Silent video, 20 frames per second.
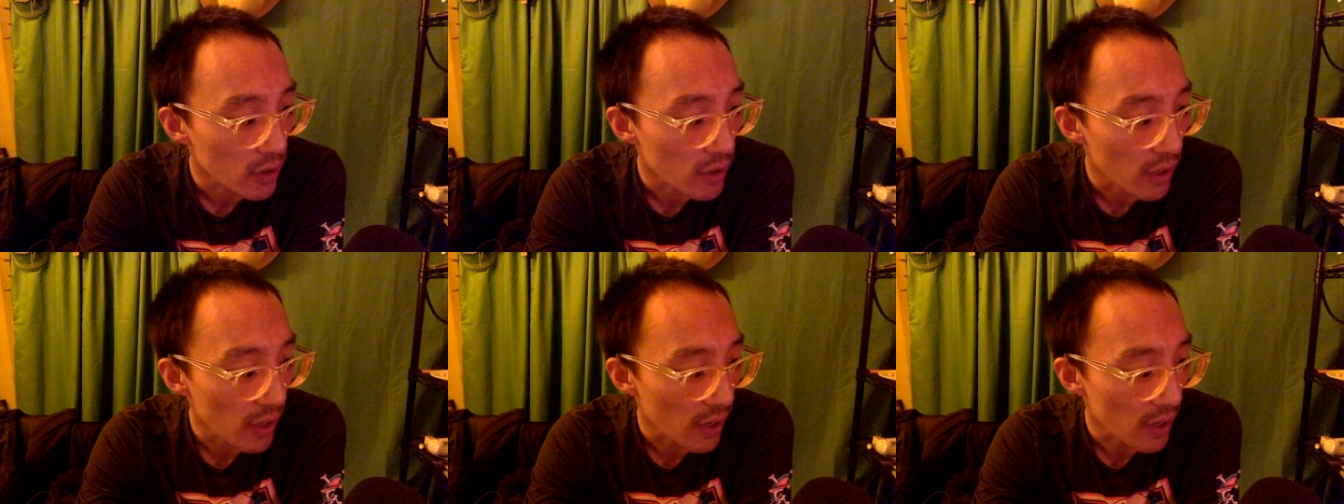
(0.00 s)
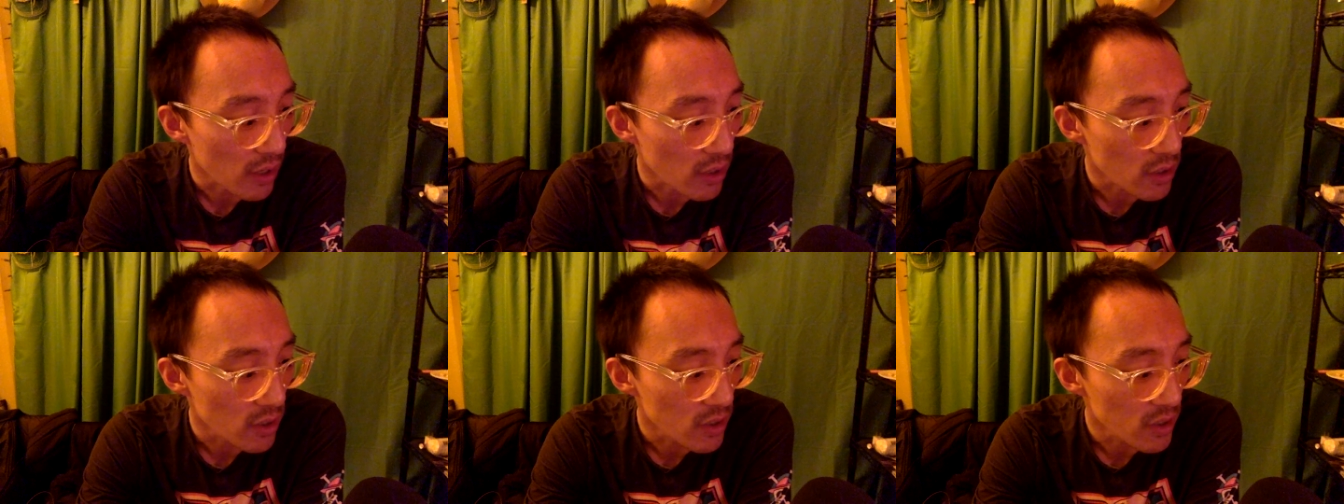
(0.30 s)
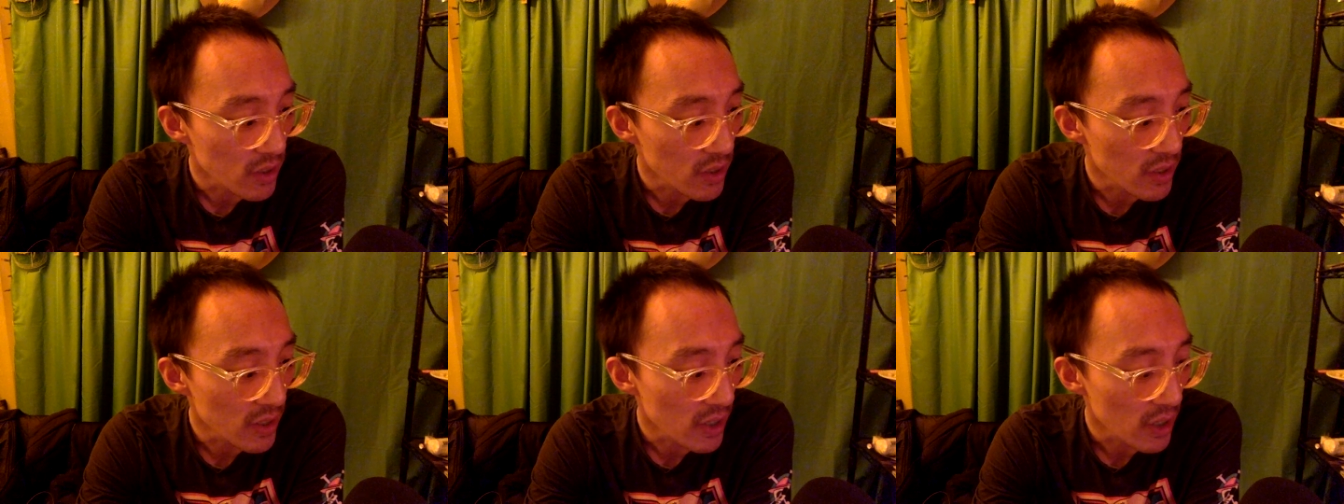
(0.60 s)
and
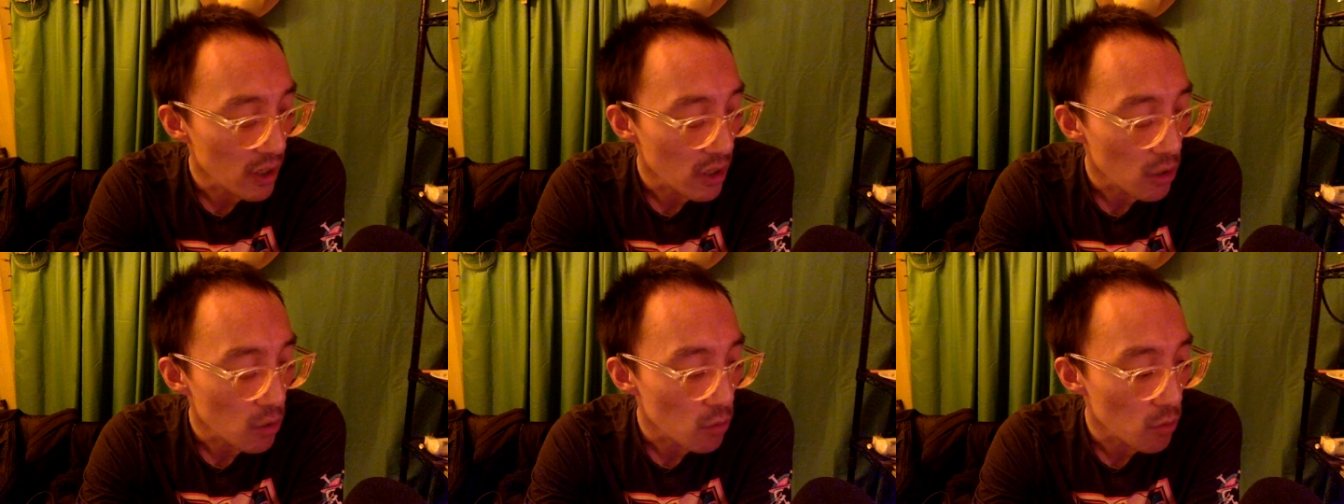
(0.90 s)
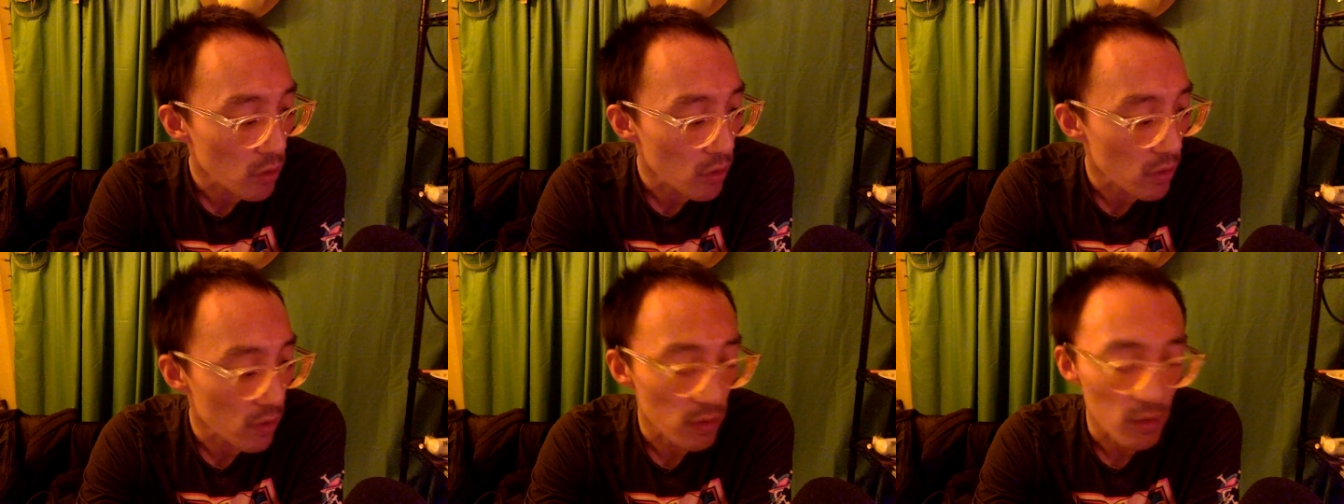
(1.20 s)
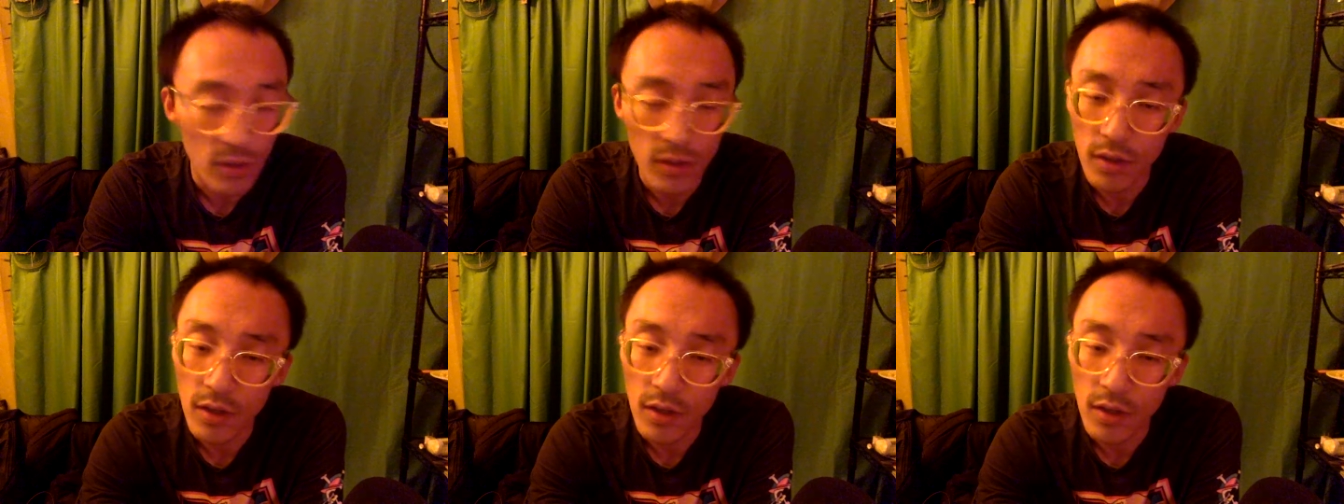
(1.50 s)
dealing with